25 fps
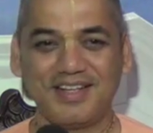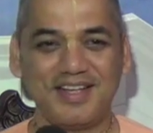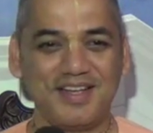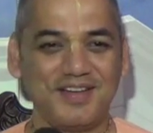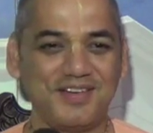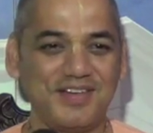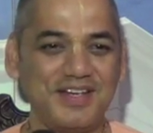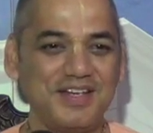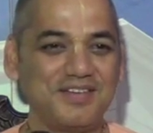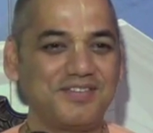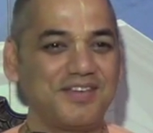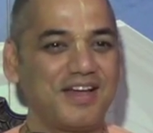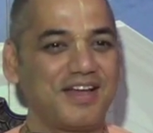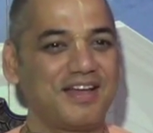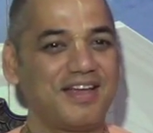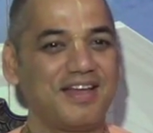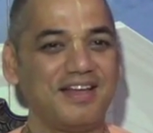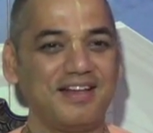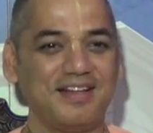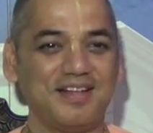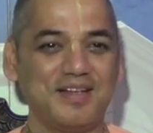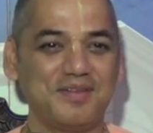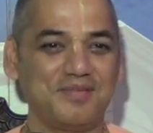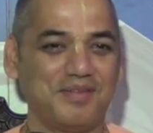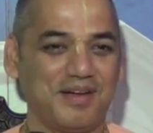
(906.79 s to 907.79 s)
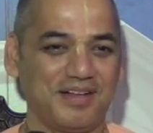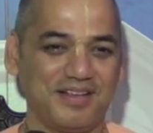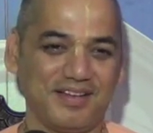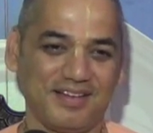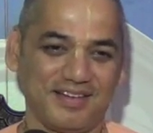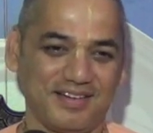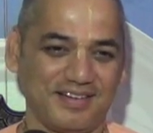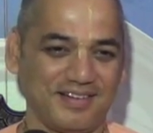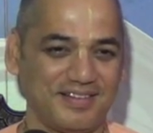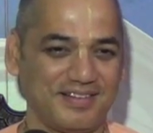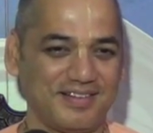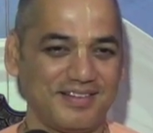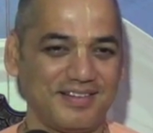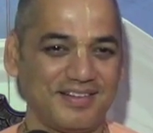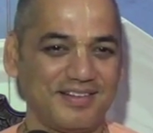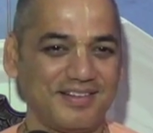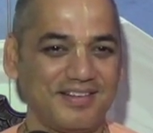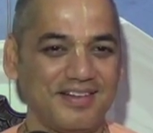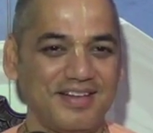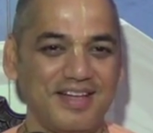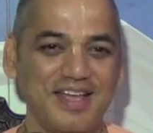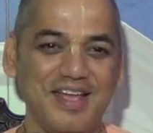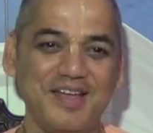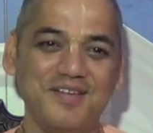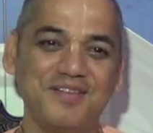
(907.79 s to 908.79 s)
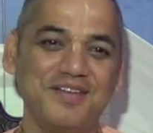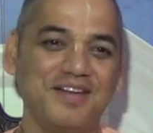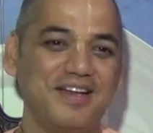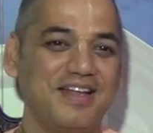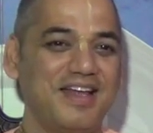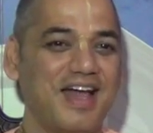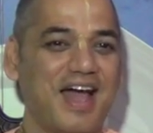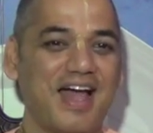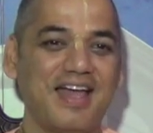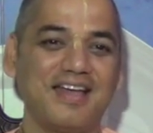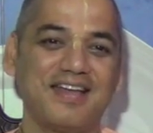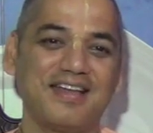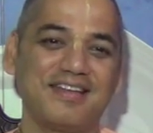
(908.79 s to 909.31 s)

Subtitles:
Even if I kill the mother, I